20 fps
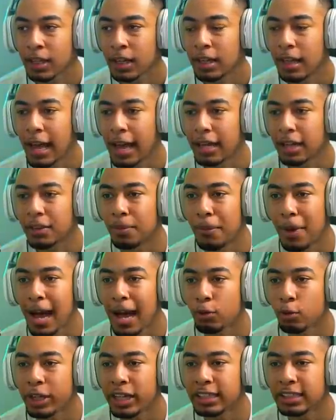Like,
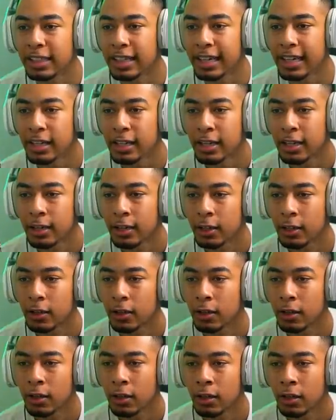my reasoning
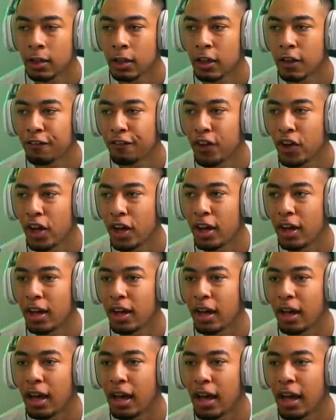for
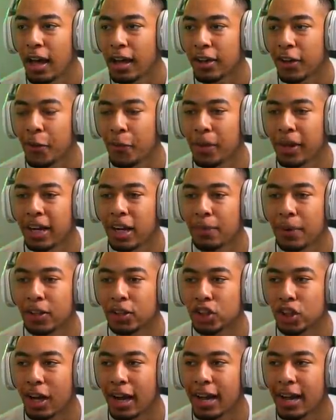uh, complaining
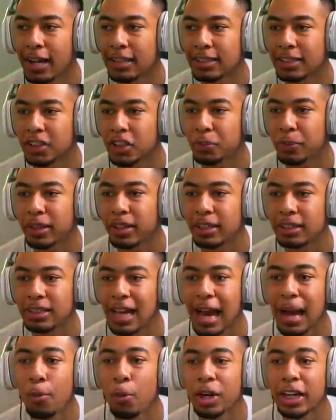about tryhards. It's just because
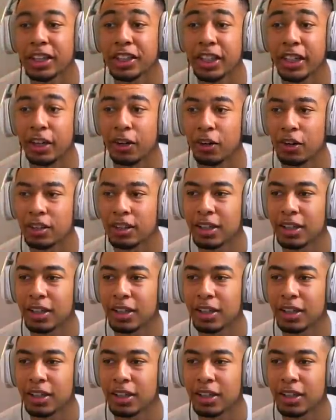I want to chill.